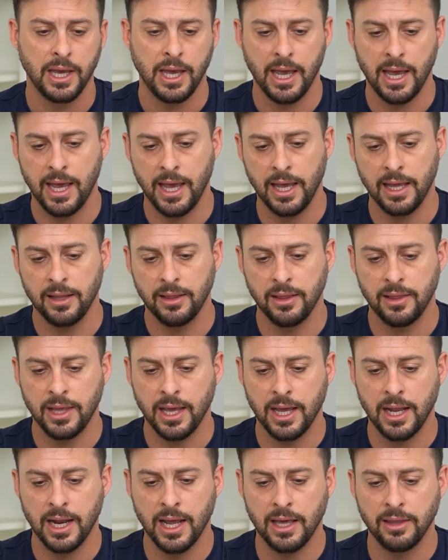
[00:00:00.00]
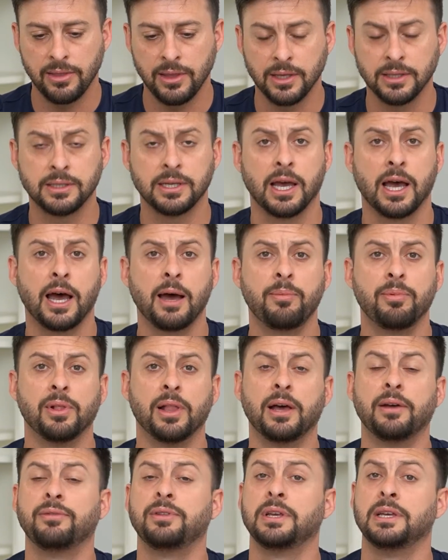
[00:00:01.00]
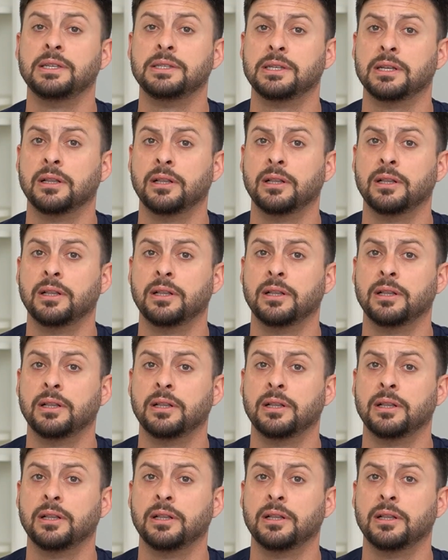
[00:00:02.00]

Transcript: And then at the top left is